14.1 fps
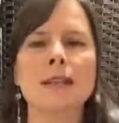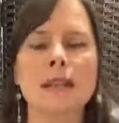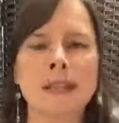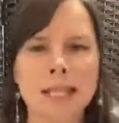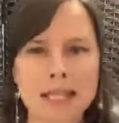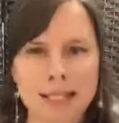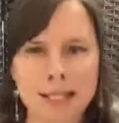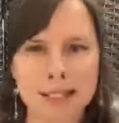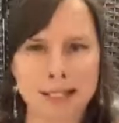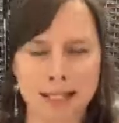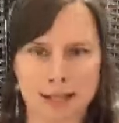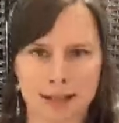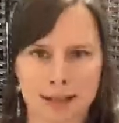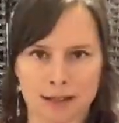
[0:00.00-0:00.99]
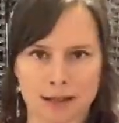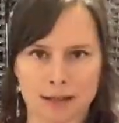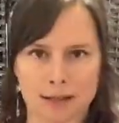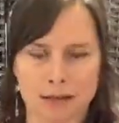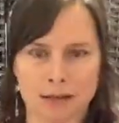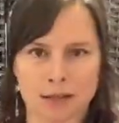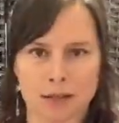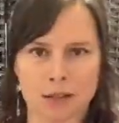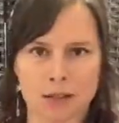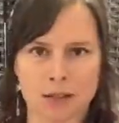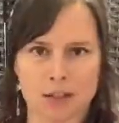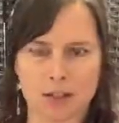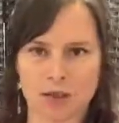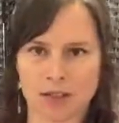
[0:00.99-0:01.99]
listening
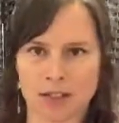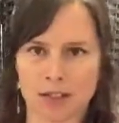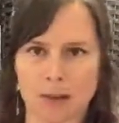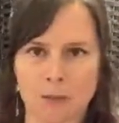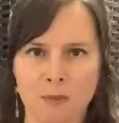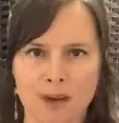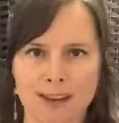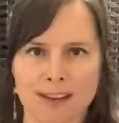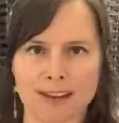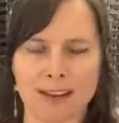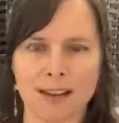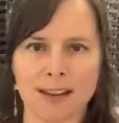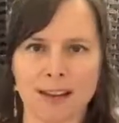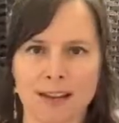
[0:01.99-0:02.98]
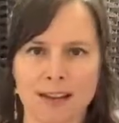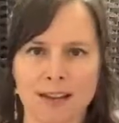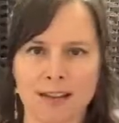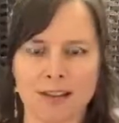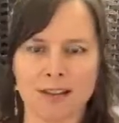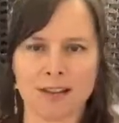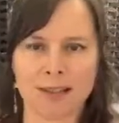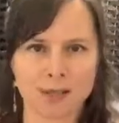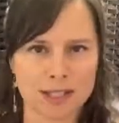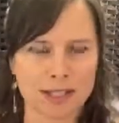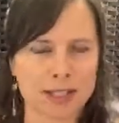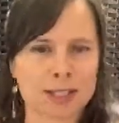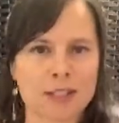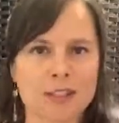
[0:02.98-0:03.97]
to someone, to a
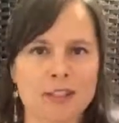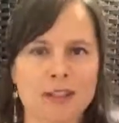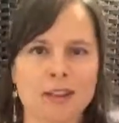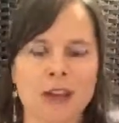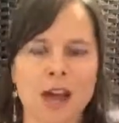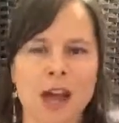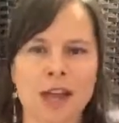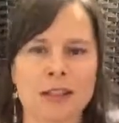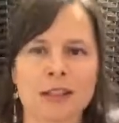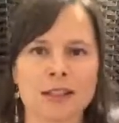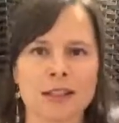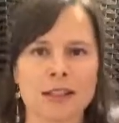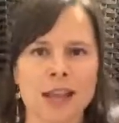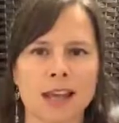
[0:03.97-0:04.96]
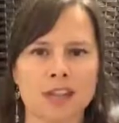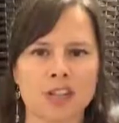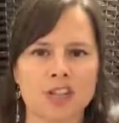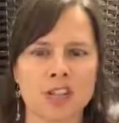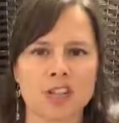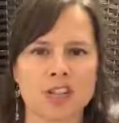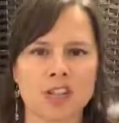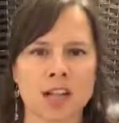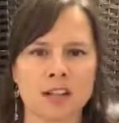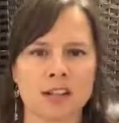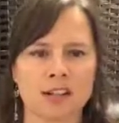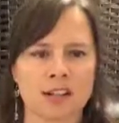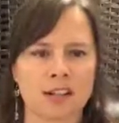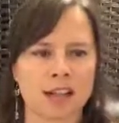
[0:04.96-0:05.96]
sister as she
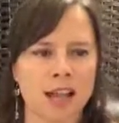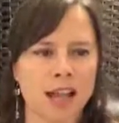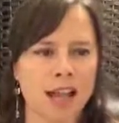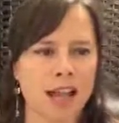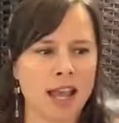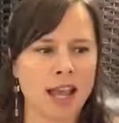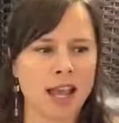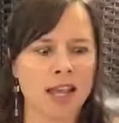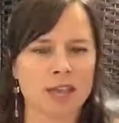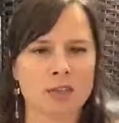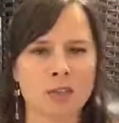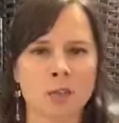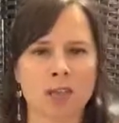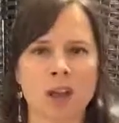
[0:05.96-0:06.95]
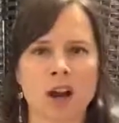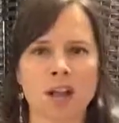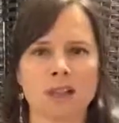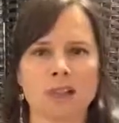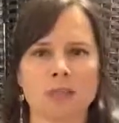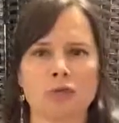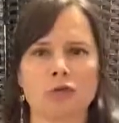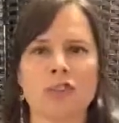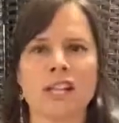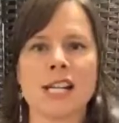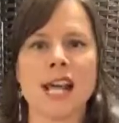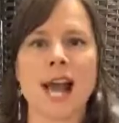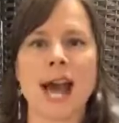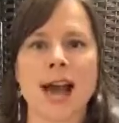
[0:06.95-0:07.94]
shares, and we're not
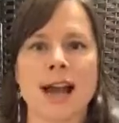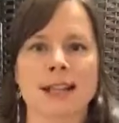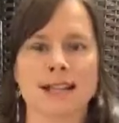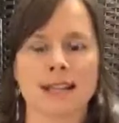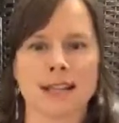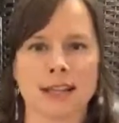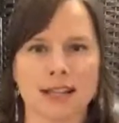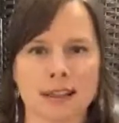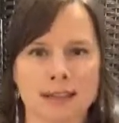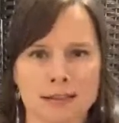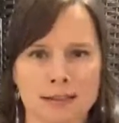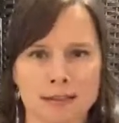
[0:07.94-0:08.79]
reacting